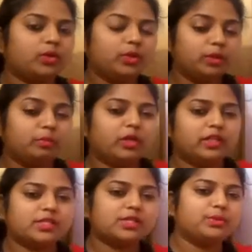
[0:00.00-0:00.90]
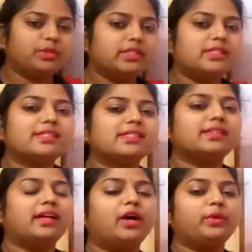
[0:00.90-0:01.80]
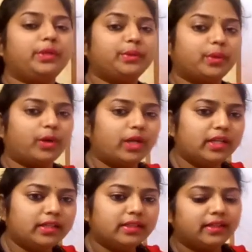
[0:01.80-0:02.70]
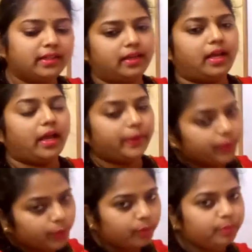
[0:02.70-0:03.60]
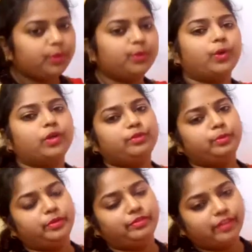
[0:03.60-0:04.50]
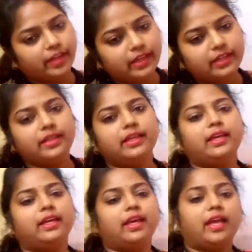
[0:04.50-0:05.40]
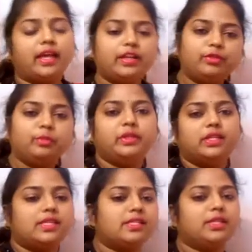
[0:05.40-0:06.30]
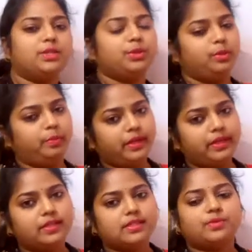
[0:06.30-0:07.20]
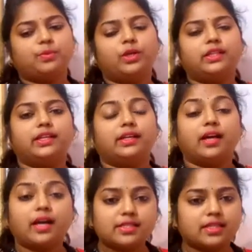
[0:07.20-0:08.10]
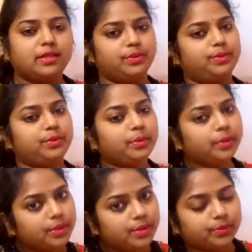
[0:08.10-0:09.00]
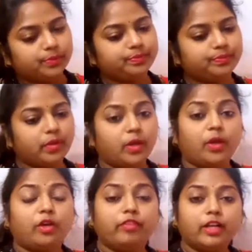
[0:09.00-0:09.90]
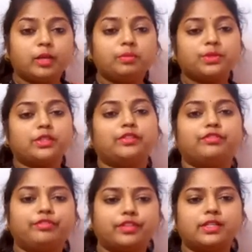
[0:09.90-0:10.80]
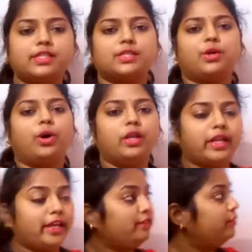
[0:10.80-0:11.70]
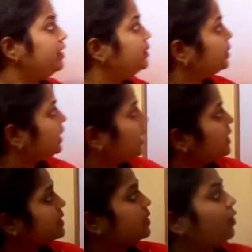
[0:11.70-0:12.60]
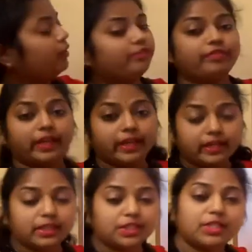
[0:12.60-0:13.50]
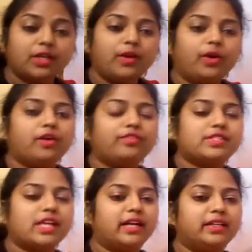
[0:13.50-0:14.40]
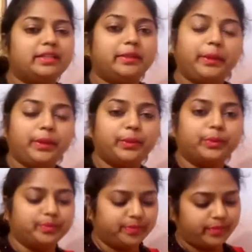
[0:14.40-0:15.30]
Good morning, students. How are you all? I hope you all would be fine and would be listening to your parents what they are asking you to do. Welcome to the first online video class of English of Standard 2.